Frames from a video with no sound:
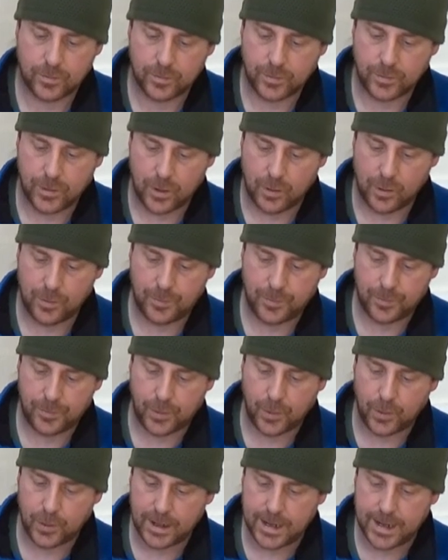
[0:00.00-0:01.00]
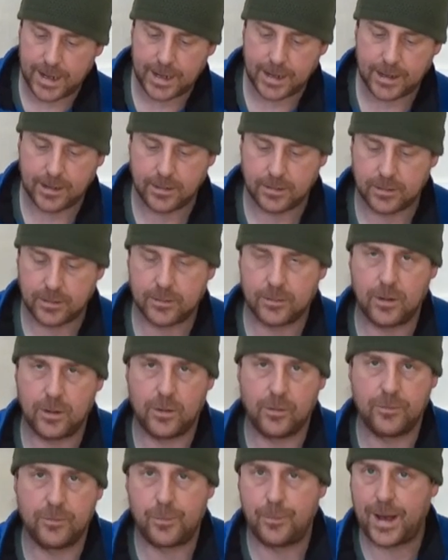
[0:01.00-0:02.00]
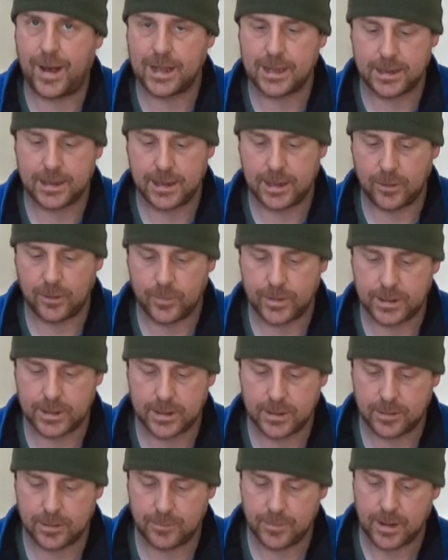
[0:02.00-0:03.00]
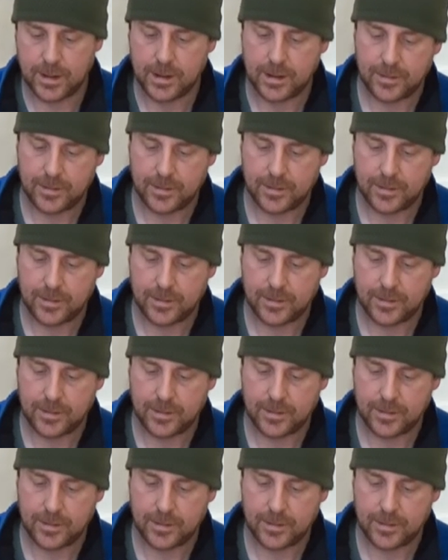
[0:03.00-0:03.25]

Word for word: no pulling, no battling with them.